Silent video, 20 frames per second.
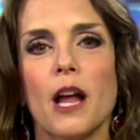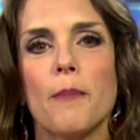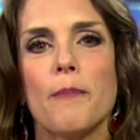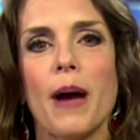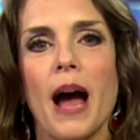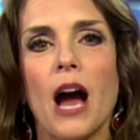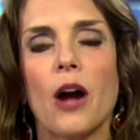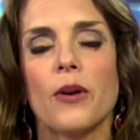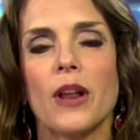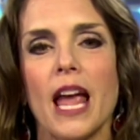
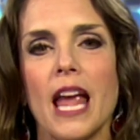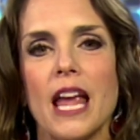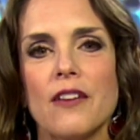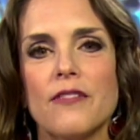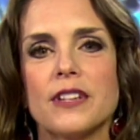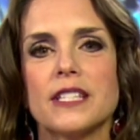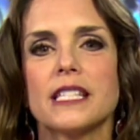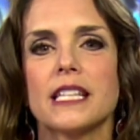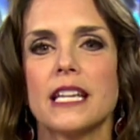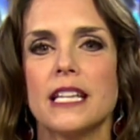about
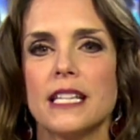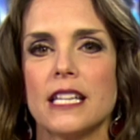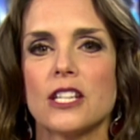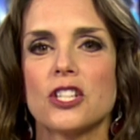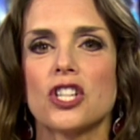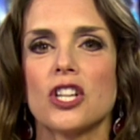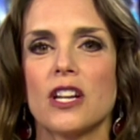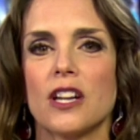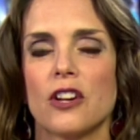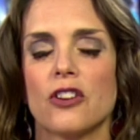Ava's
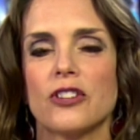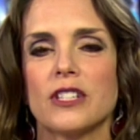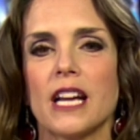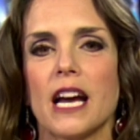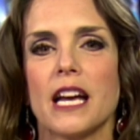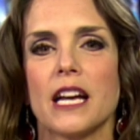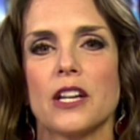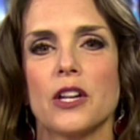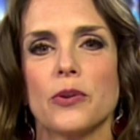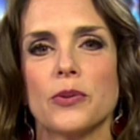condition and her
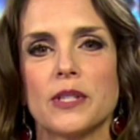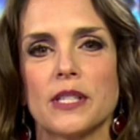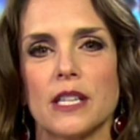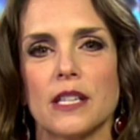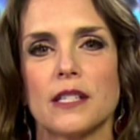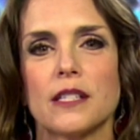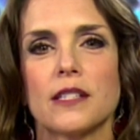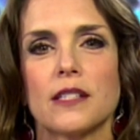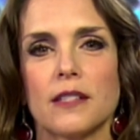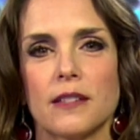
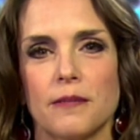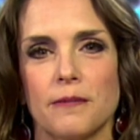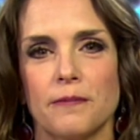diagnosis.